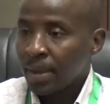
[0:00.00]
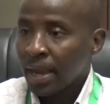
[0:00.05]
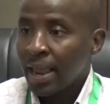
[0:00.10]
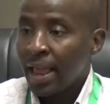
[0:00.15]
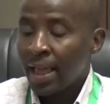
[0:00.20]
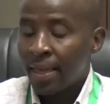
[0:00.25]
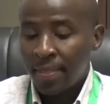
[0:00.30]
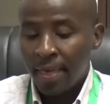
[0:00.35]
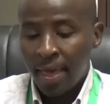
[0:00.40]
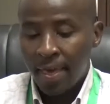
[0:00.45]

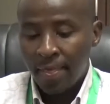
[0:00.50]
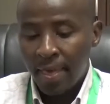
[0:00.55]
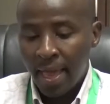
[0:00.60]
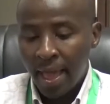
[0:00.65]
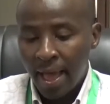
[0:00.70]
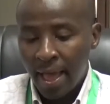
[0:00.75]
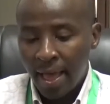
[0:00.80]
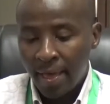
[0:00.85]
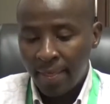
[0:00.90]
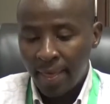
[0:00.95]
Yeah,
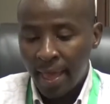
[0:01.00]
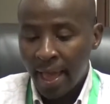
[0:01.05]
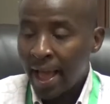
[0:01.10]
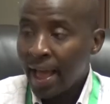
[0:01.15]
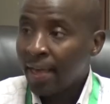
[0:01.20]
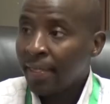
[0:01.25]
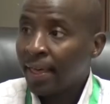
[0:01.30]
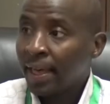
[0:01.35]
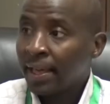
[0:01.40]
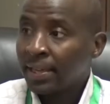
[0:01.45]
there are
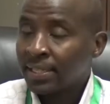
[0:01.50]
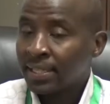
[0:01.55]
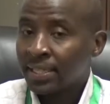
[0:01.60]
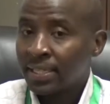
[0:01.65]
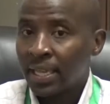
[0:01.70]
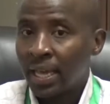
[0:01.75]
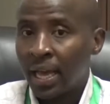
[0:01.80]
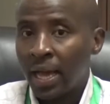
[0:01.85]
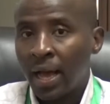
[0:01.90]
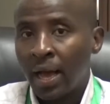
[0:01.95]
others.
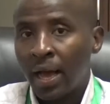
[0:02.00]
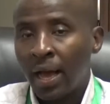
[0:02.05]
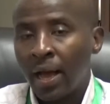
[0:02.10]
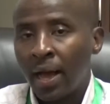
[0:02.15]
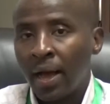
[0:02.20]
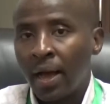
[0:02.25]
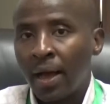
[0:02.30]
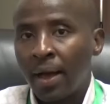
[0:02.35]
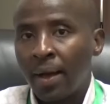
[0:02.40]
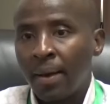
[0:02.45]

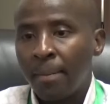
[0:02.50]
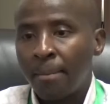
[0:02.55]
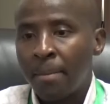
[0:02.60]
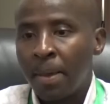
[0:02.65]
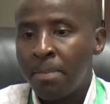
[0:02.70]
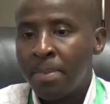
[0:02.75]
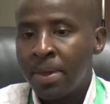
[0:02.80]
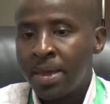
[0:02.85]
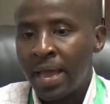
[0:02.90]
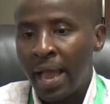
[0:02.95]

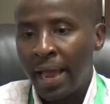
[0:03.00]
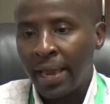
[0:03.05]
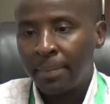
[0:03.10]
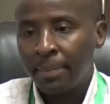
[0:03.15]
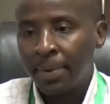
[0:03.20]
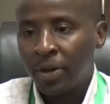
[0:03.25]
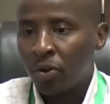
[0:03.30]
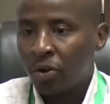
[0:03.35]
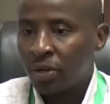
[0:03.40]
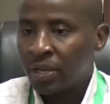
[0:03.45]
Maybe I
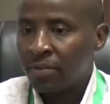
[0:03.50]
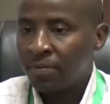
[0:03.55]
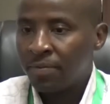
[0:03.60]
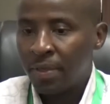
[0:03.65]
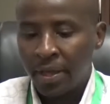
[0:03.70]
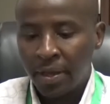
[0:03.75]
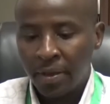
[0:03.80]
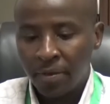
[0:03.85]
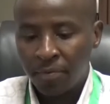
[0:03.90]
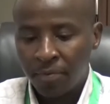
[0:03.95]
may not give
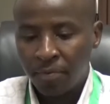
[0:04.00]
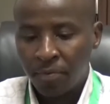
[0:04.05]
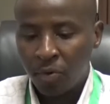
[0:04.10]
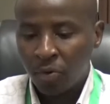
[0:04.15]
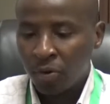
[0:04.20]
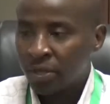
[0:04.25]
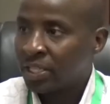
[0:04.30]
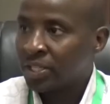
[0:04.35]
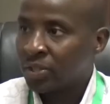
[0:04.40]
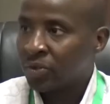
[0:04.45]
the
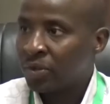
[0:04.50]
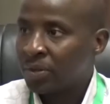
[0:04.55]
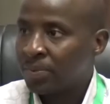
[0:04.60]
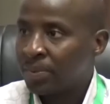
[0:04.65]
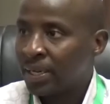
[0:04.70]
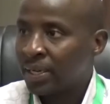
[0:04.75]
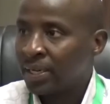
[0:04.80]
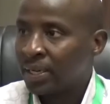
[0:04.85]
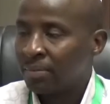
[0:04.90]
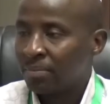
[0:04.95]
full
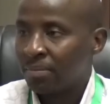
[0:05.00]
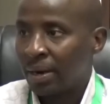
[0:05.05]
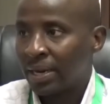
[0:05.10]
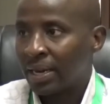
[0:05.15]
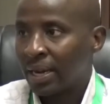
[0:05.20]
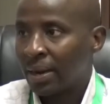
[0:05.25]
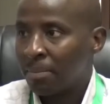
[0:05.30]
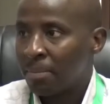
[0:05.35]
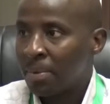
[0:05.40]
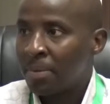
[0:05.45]
description, but
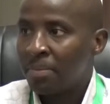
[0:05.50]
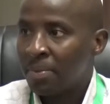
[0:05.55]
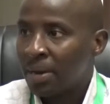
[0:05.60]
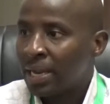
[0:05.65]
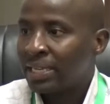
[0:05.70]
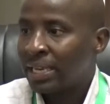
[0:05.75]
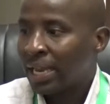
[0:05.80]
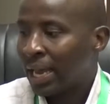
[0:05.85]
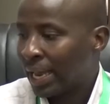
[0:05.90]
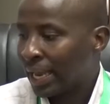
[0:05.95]

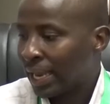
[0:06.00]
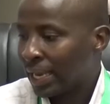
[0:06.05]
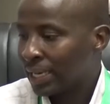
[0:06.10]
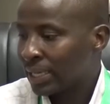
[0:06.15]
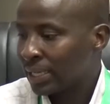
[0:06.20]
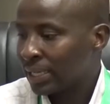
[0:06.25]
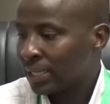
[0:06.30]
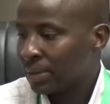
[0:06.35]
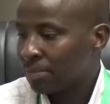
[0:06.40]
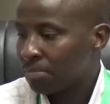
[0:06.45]
later I
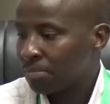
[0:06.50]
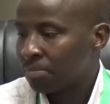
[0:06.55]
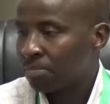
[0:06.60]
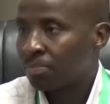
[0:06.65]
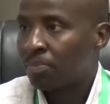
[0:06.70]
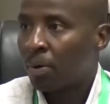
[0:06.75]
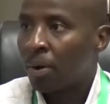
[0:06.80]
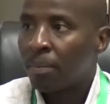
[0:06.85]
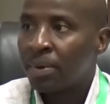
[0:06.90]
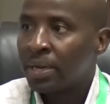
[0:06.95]
can.
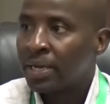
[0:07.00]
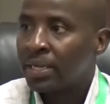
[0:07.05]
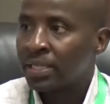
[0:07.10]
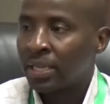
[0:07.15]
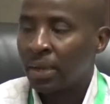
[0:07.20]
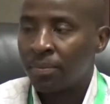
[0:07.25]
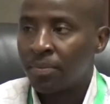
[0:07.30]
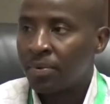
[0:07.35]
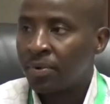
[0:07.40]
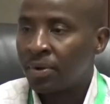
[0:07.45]
Probably in
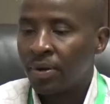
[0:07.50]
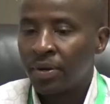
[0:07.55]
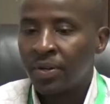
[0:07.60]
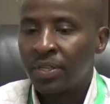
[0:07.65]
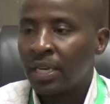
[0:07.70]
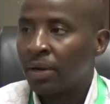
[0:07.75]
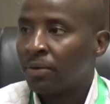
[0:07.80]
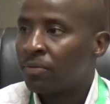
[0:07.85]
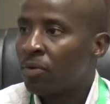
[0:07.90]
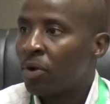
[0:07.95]
some
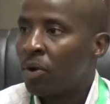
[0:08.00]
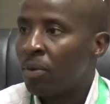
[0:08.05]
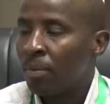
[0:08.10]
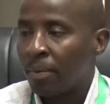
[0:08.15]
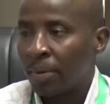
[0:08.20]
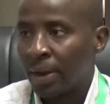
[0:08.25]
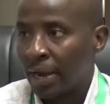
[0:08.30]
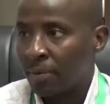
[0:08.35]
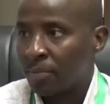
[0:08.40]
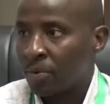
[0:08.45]
written form,
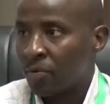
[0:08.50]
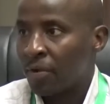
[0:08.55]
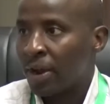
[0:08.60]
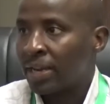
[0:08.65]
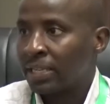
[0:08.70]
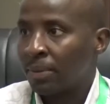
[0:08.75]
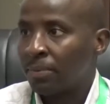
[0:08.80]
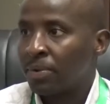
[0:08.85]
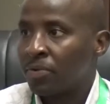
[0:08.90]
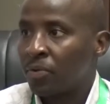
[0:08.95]
we can
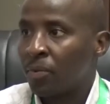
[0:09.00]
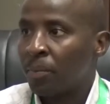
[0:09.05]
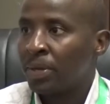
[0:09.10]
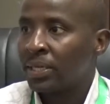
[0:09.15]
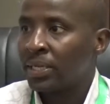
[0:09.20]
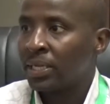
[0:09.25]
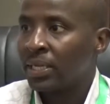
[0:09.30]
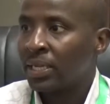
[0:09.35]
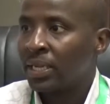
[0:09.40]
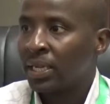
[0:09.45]
provide some
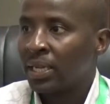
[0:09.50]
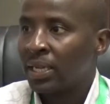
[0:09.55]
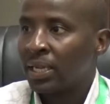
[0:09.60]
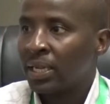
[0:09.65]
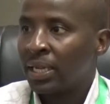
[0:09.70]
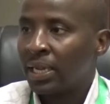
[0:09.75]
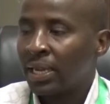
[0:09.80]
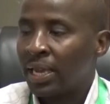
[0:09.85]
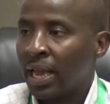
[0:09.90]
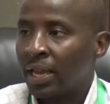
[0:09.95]
information.
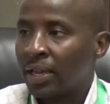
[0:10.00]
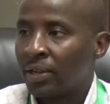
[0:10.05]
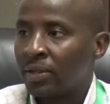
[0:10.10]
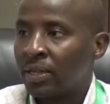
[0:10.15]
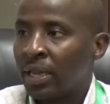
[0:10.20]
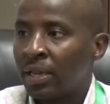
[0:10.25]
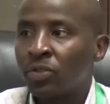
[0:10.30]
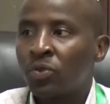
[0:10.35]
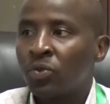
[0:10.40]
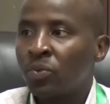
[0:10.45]
Yeah,
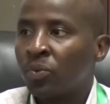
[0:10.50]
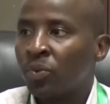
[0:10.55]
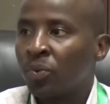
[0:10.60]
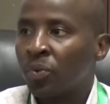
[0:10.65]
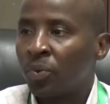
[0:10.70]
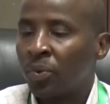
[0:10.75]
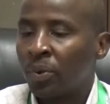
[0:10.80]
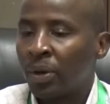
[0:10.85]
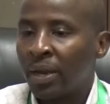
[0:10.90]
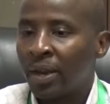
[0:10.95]
just
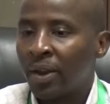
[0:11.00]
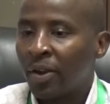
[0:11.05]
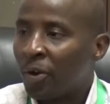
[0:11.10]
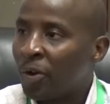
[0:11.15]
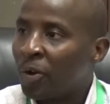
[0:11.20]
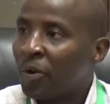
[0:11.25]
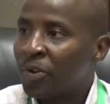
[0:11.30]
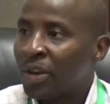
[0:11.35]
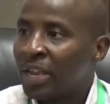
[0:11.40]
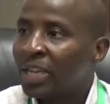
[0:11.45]

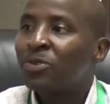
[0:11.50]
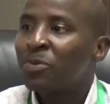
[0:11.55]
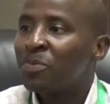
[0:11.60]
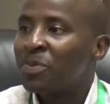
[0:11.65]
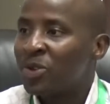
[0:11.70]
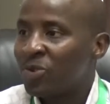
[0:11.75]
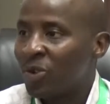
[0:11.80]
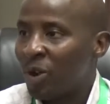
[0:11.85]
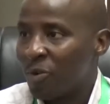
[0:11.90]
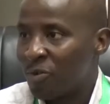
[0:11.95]
to be
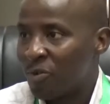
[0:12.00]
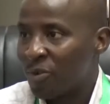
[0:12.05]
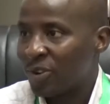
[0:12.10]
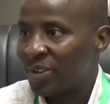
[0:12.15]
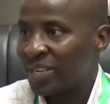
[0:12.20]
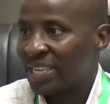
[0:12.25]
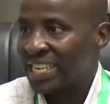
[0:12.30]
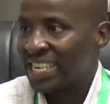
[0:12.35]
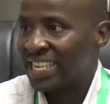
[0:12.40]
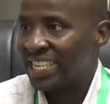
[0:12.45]
sure of what it